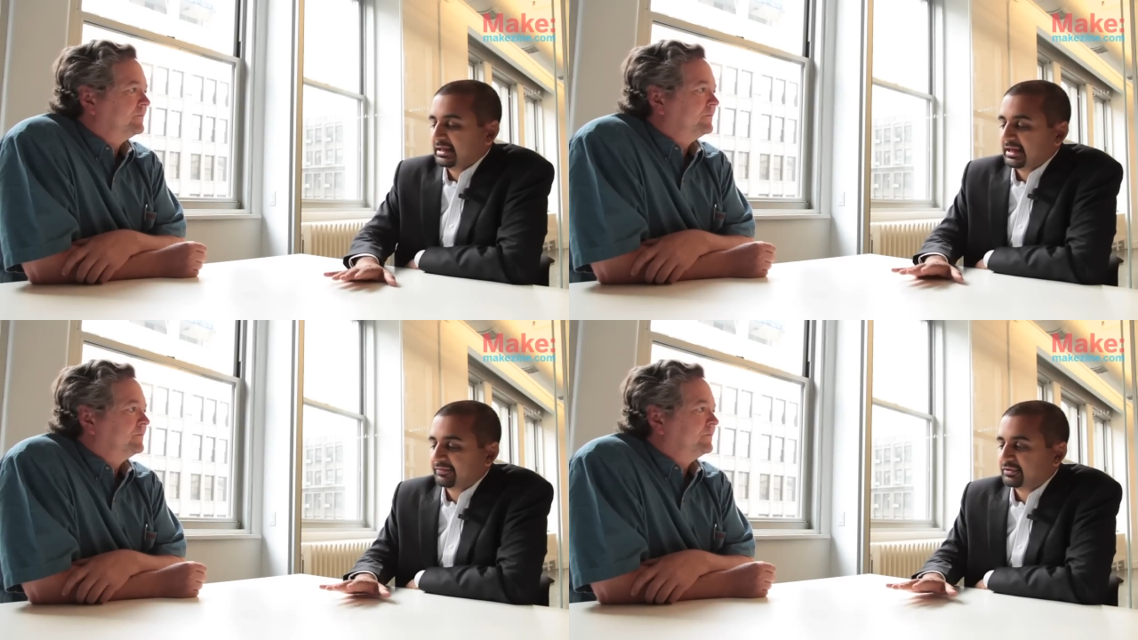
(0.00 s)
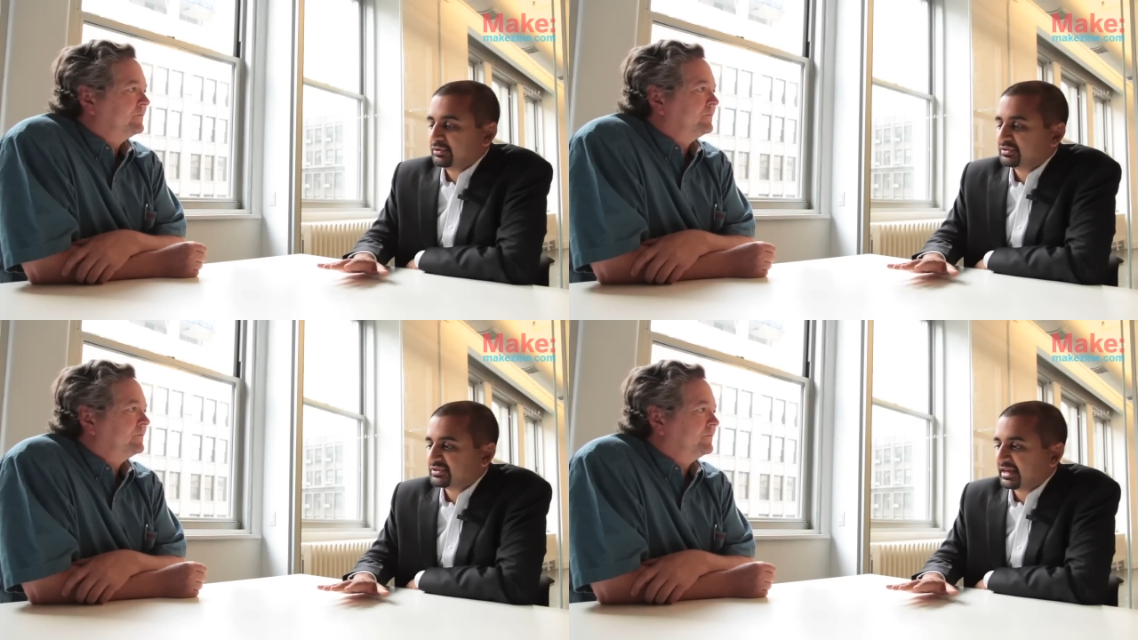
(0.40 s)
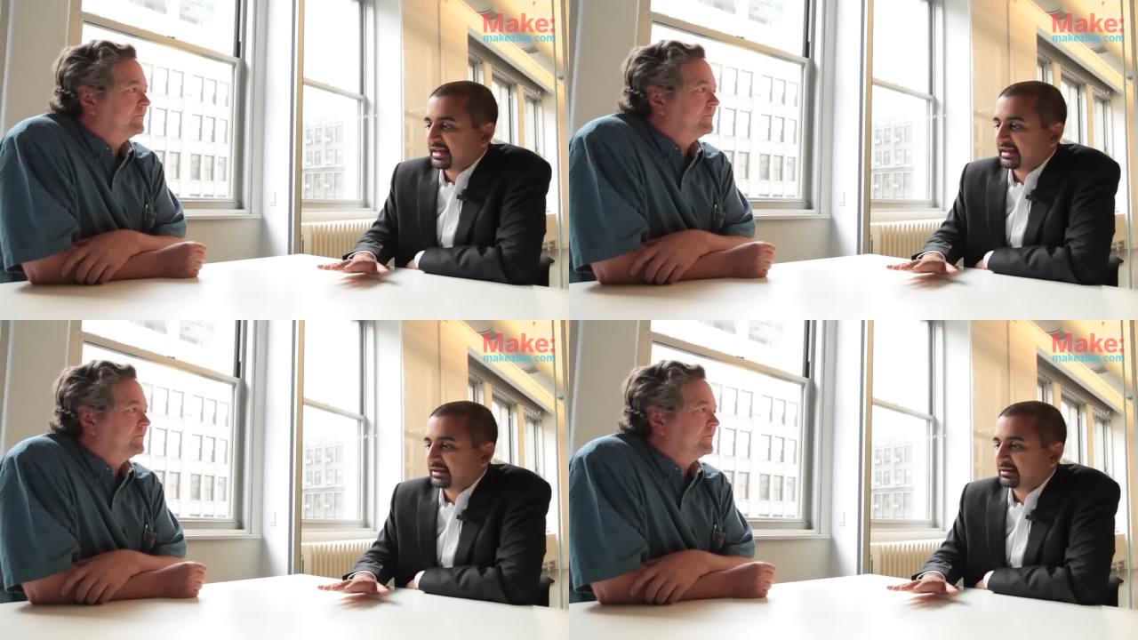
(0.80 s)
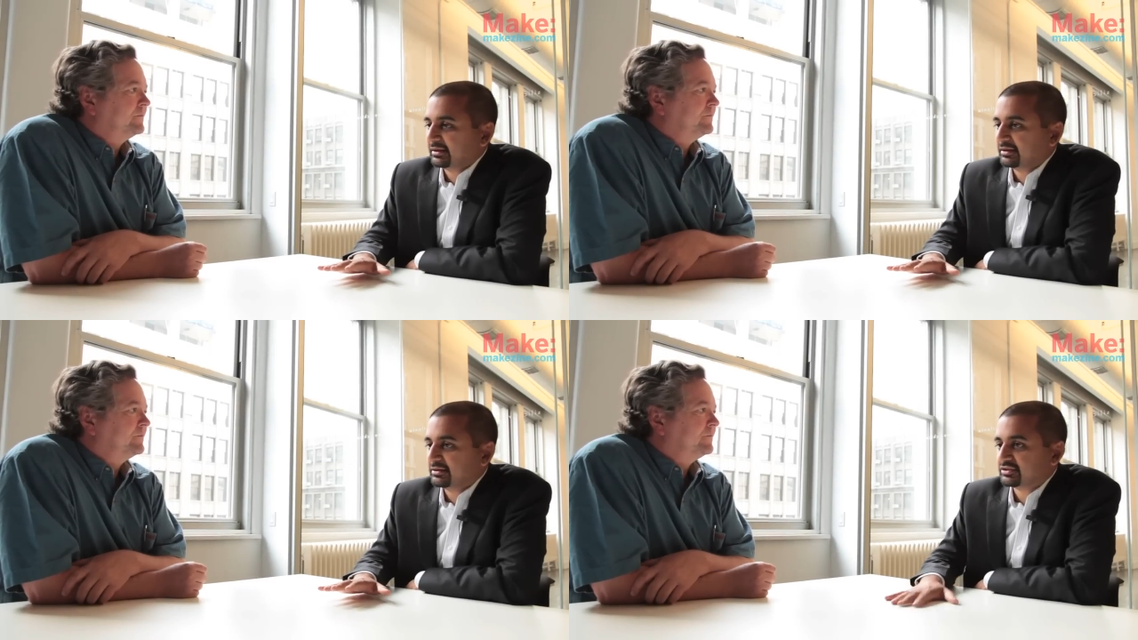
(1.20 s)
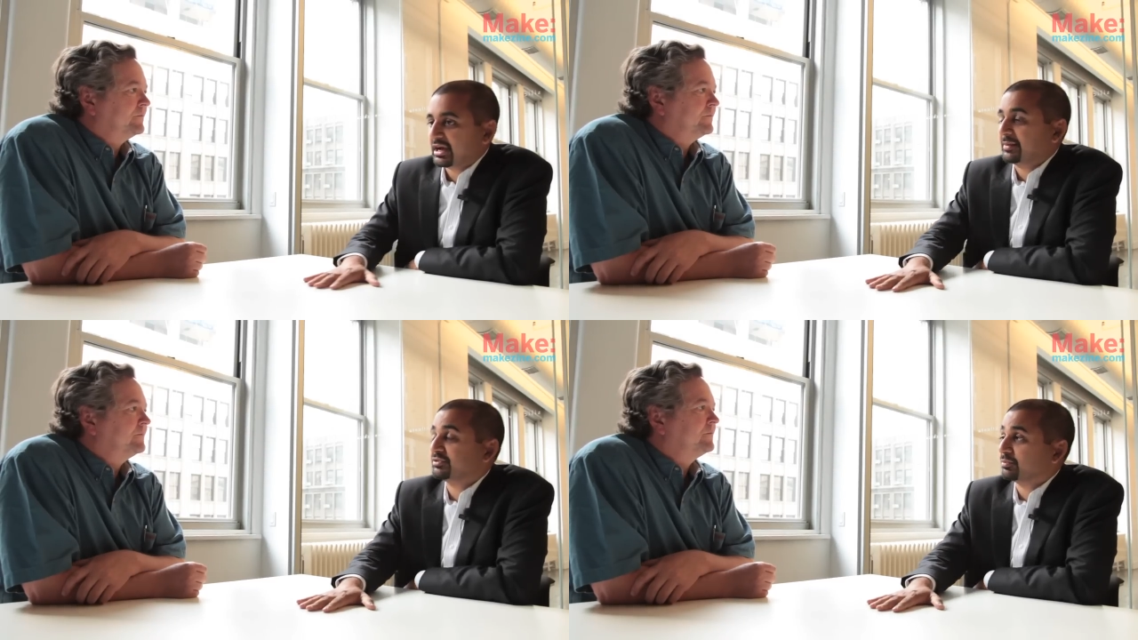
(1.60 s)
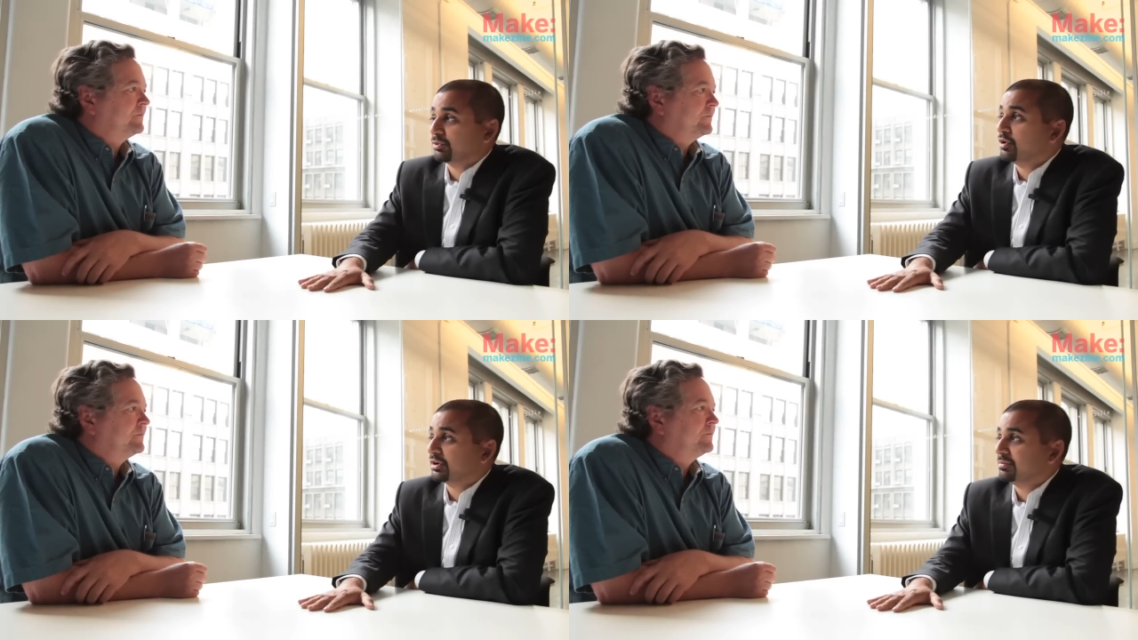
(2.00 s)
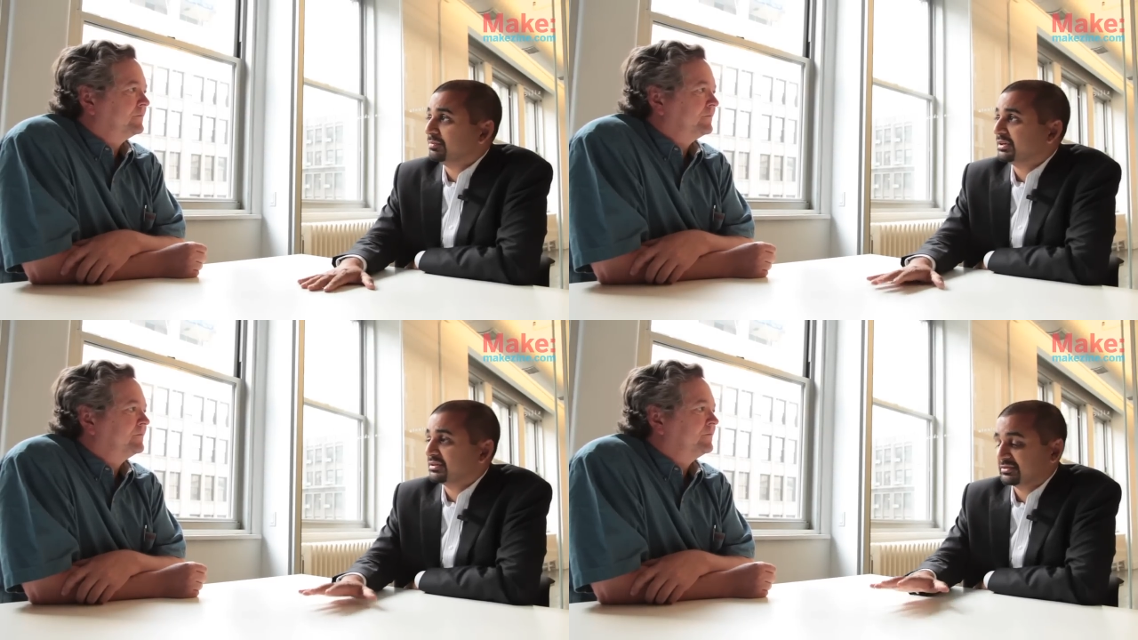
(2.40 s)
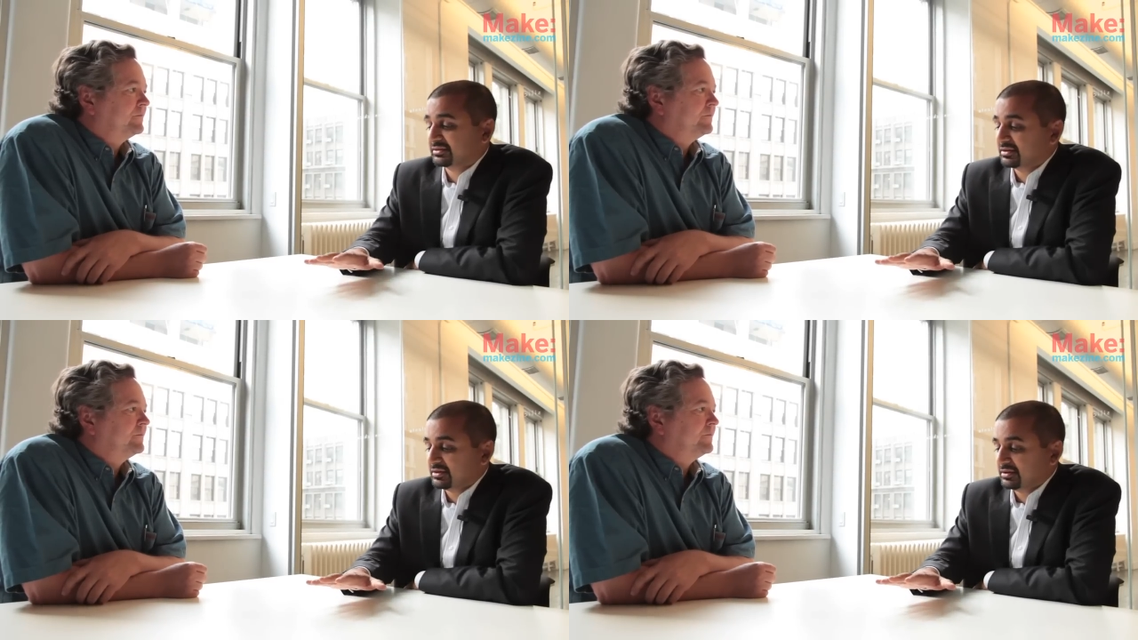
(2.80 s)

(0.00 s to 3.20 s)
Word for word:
Speaker 1: If you say jobs are broken because